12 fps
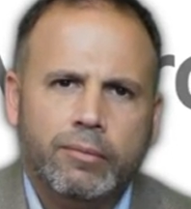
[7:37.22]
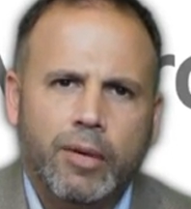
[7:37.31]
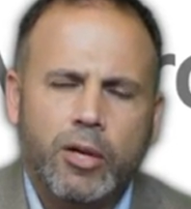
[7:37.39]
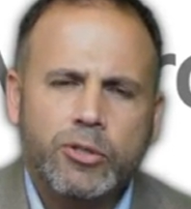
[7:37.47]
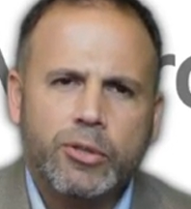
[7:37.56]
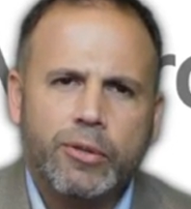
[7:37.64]

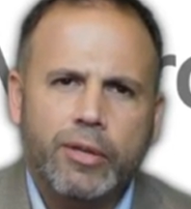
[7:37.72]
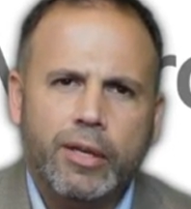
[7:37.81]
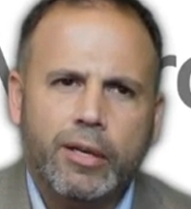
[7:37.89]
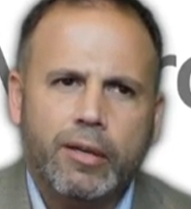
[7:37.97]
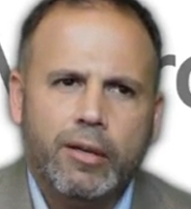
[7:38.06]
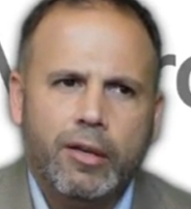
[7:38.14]
Also
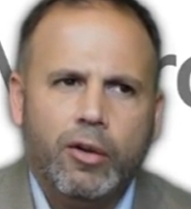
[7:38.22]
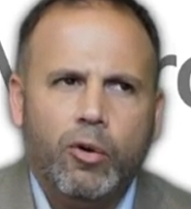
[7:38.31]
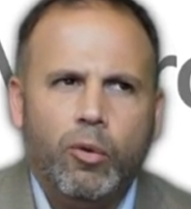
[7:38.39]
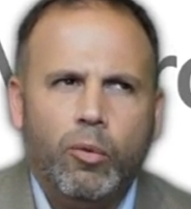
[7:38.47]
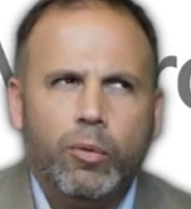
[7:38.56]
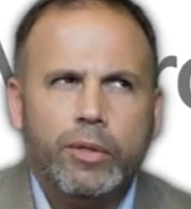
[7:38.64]
think,
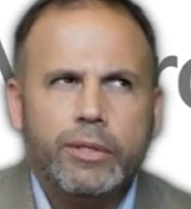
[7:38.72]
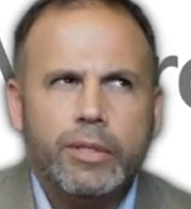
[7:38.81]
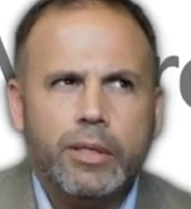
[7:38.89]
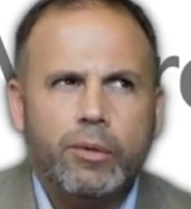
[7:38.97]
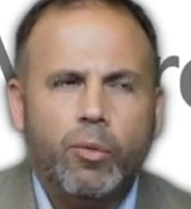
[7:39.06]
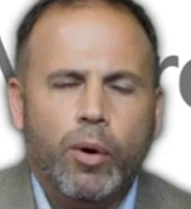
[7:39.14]

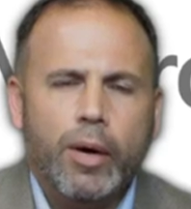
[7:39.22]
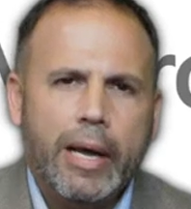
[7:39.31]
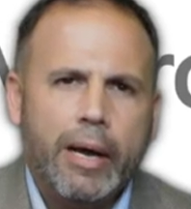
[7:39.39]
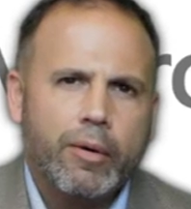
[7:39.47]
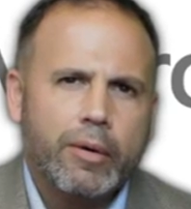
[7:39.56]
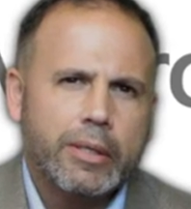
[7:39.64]
1
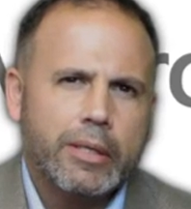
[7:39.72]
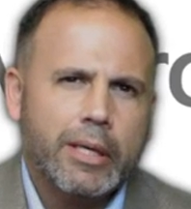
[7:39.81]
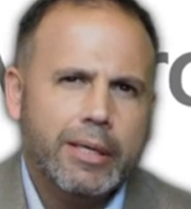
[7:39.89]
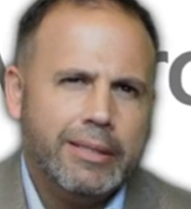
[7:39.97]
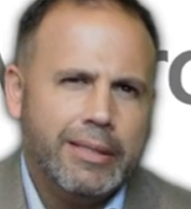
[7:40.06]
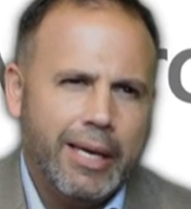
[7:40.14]
hour
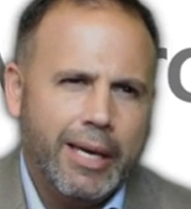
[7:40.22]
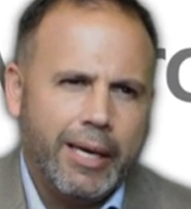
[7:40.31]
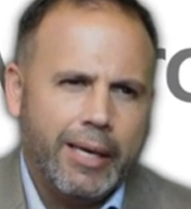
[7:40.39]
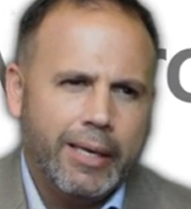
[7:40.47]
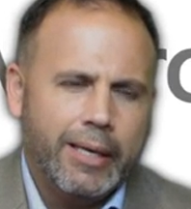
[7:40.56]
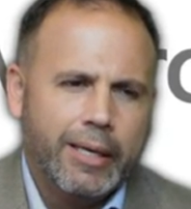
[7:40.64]
a
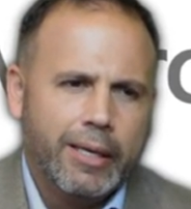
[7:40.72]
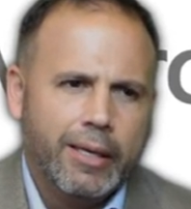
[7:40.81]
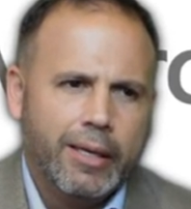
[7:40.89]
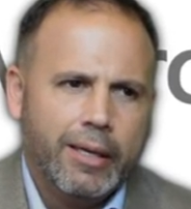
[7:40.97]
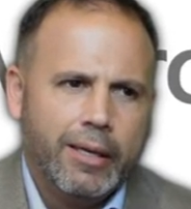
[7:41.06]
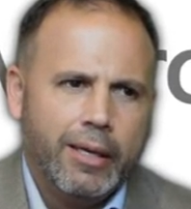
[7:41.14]
day,
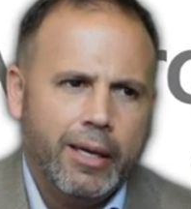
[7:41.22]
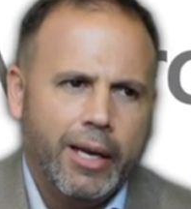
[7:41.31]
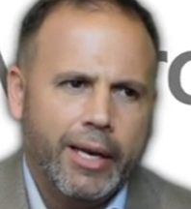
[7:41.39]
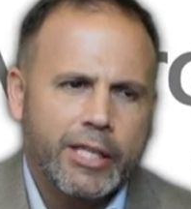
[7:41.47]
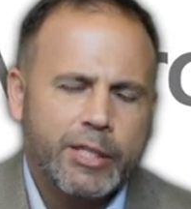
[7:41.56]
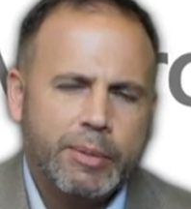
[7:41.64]
and I
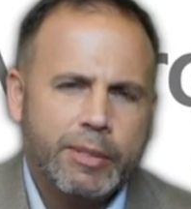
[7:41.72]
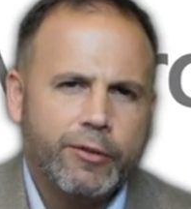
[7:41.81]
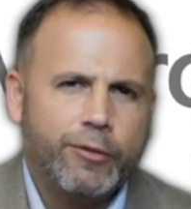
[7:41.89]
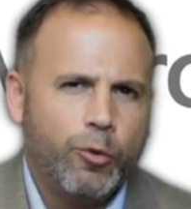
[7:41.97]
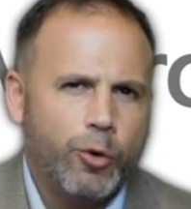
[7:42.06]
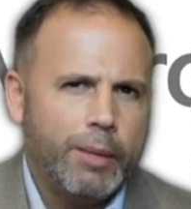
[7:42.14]
get to speak to
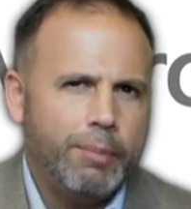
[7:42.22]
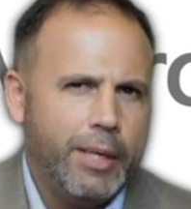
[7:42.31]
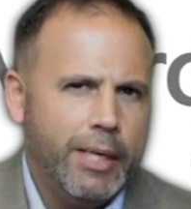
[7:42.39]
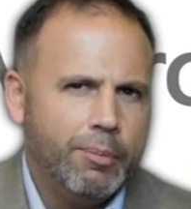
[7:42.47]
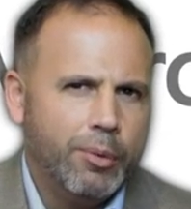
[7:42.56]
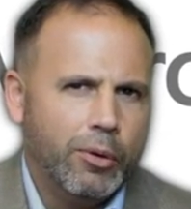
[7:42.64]
40
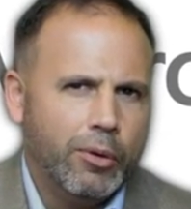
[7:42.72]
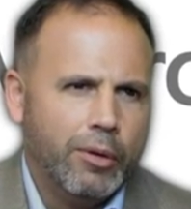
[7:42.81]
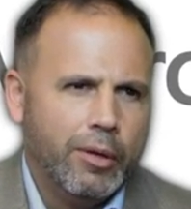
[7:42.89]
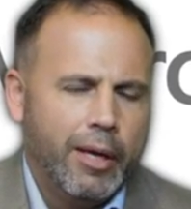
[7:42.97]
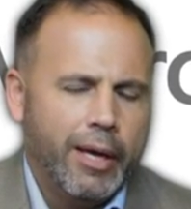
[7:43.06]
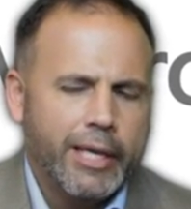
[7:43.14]

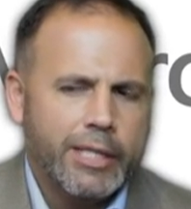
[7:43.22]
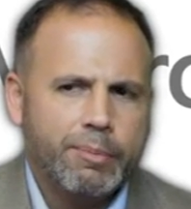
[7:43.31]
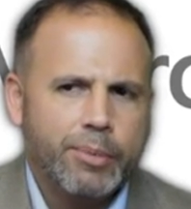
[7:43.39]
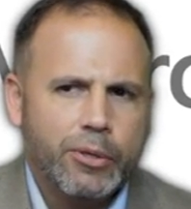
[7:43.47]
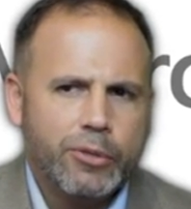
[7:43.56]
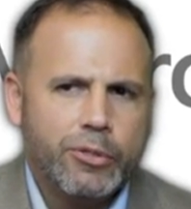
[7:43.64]
people as
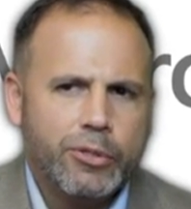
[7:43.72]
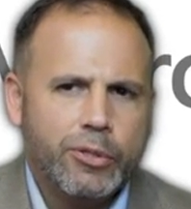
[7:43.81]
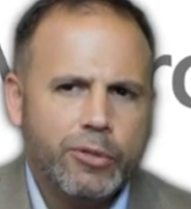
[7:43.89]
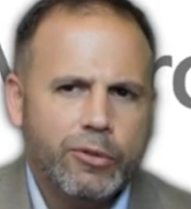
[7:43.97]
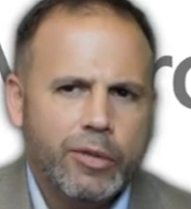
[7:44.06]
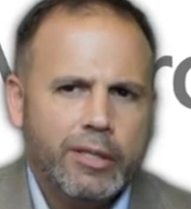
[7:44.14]
opposed
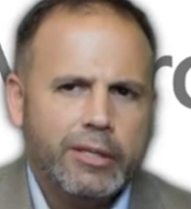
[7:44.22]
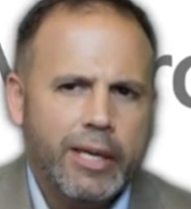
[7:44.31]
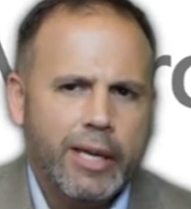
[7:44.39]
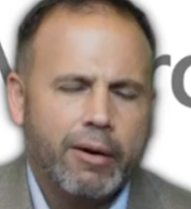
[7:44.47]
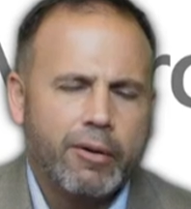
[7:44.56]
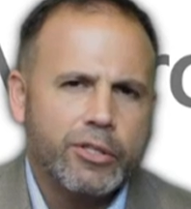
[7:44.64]
to
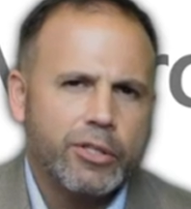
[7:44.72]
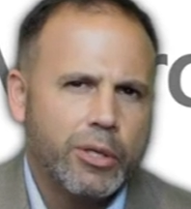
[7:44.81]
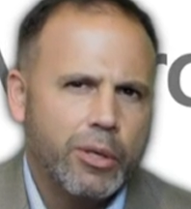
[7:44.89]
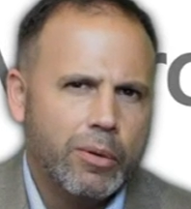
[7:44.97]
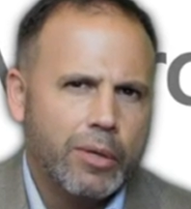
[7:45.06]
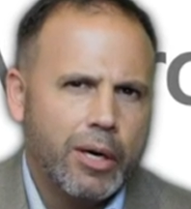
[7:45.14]
10 hours of
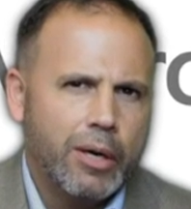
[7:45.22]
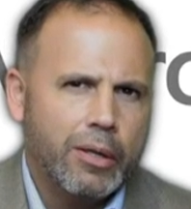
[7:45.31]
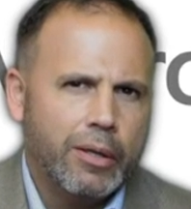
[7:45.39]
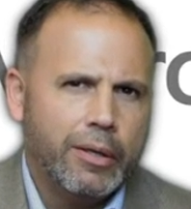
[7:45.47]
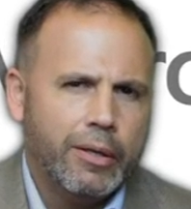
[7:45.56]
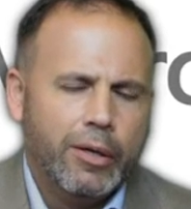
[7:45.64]
cold
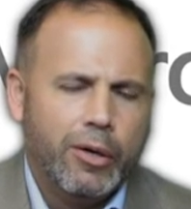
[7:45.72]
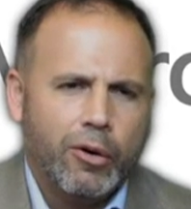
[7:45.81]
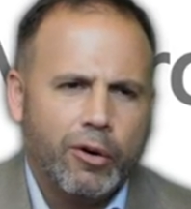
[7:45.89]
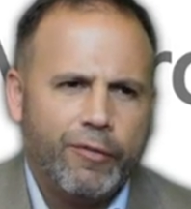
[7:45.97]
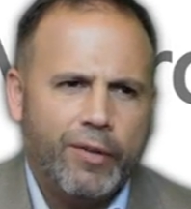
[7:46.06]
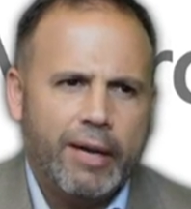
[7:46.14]
calling
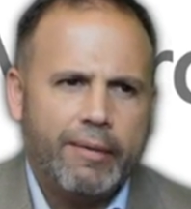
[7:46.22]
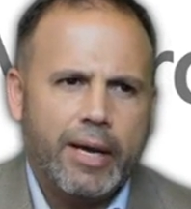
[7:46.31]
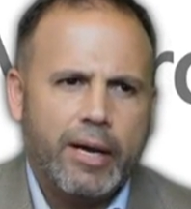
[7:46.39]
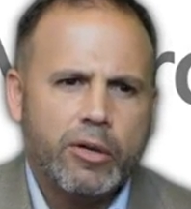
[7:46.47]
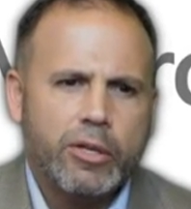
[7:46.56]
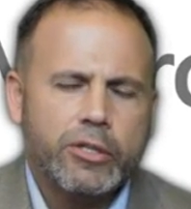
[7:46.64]
or 5
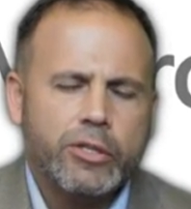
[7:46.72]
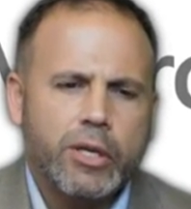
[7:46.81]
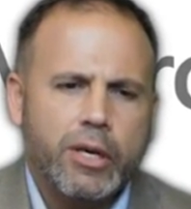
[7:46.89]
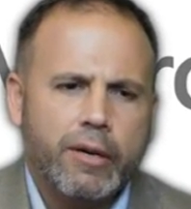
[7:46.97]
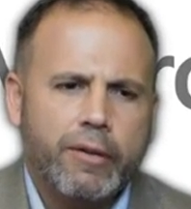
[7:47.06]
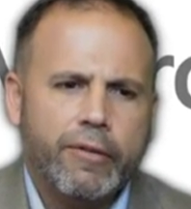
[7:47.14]
hours
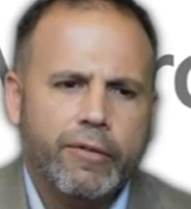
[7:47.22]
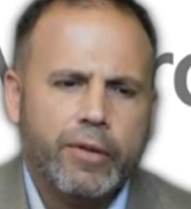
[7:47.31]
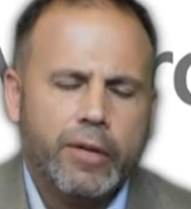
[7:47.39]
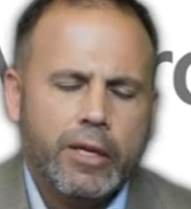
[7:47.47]
of